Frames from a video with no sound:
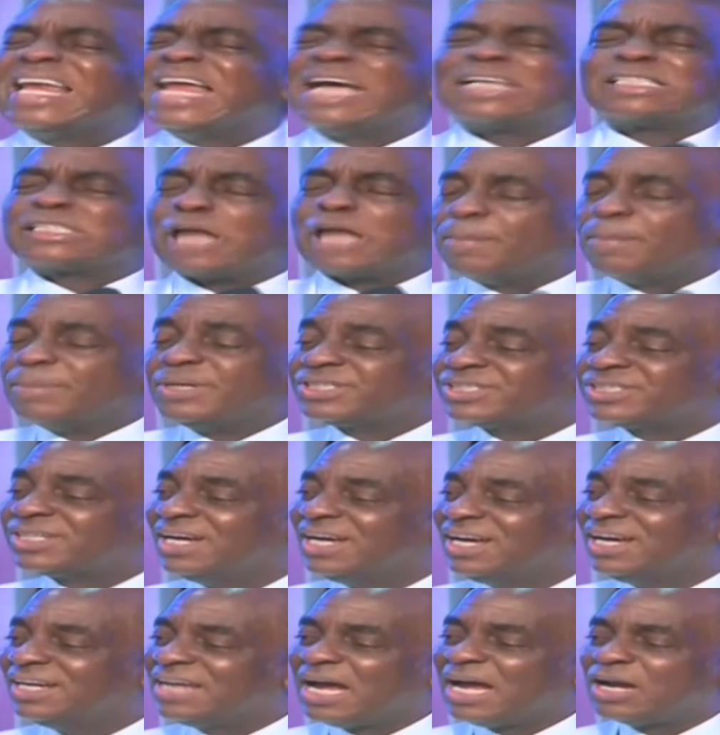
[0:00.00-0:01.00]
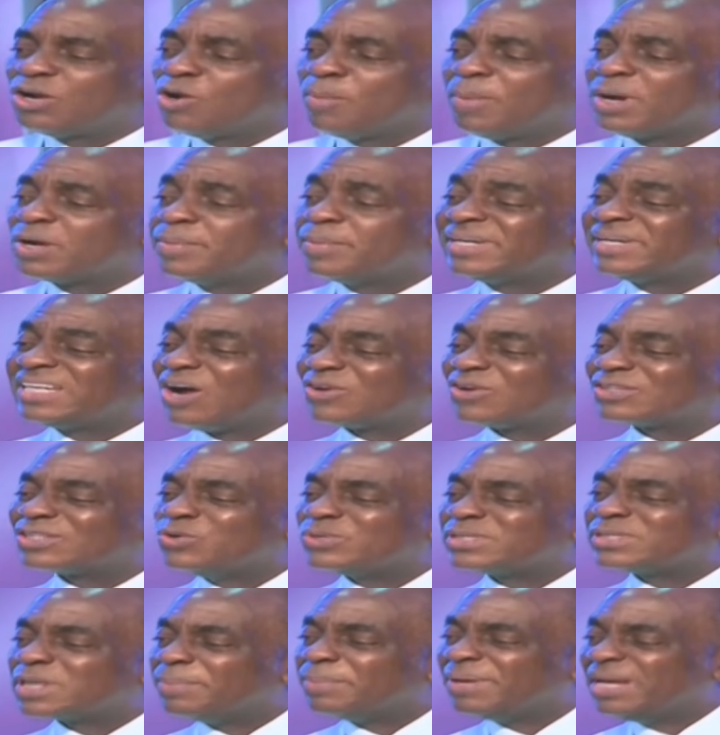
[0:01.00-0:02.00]
established that nobody will be doubting
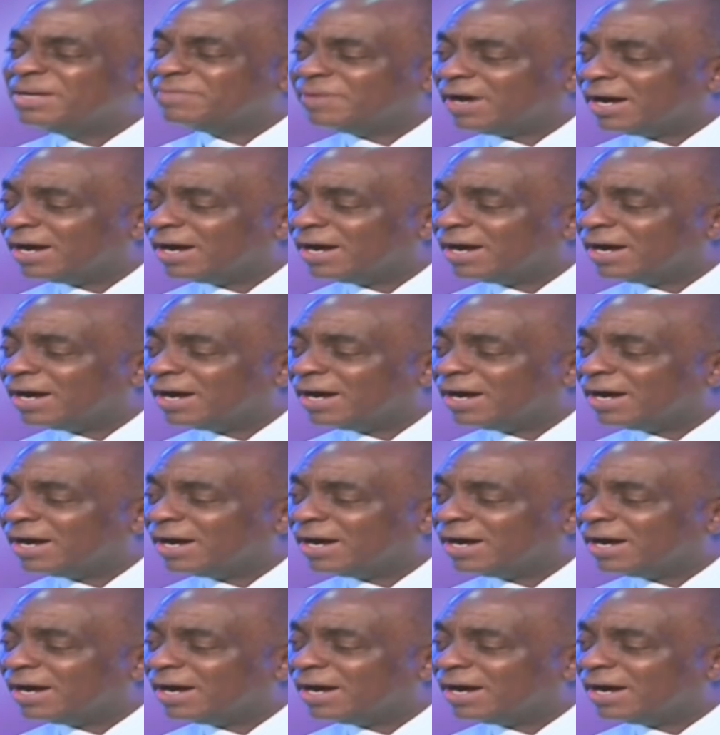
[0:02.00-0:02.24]
as a believer.